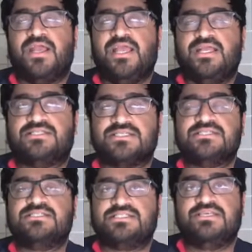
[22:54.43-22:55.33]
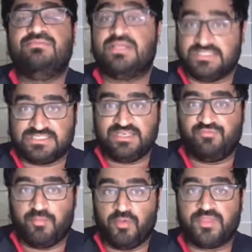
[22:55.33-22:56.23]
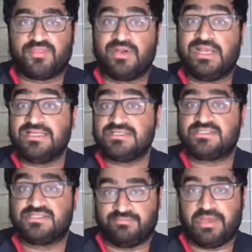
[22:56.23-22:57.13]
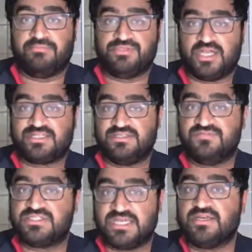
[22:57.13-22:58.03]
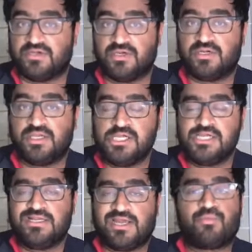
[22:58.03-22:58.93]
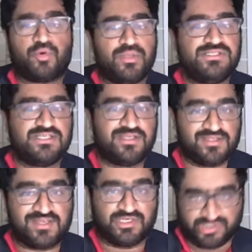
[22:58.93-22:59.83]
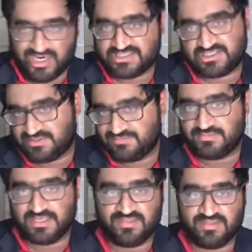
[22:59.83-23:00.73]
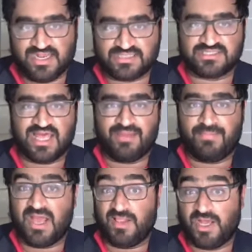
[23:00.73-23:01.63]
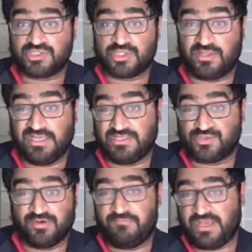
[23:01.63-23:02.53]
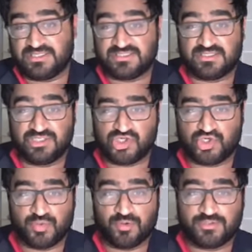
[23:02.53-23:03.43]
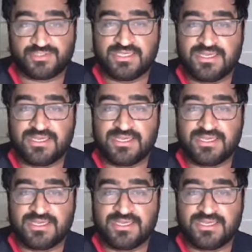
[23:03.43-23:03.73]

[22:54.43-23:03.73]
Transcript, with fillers: It doesn't seem conceivable that there is some objective standard. Now, we're going to address in the next slide biologically sort of based construals,